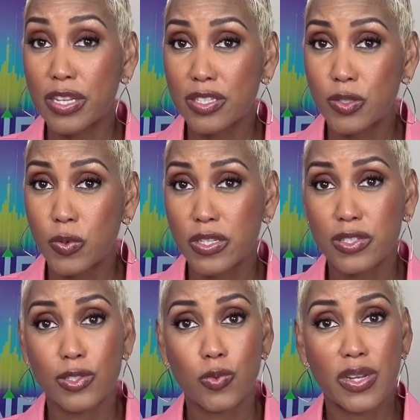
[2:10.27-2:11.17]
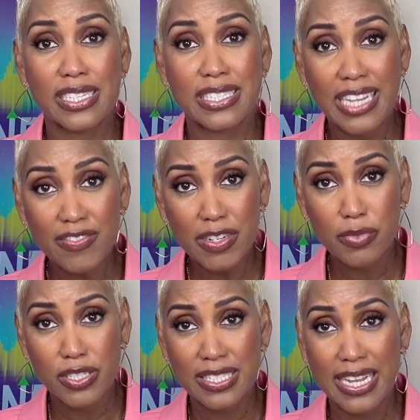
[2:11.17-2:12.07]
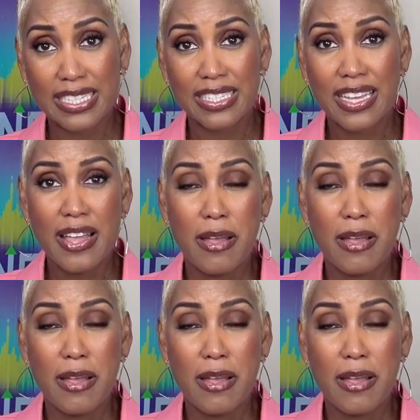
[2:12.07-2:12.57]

bring the total to 27%.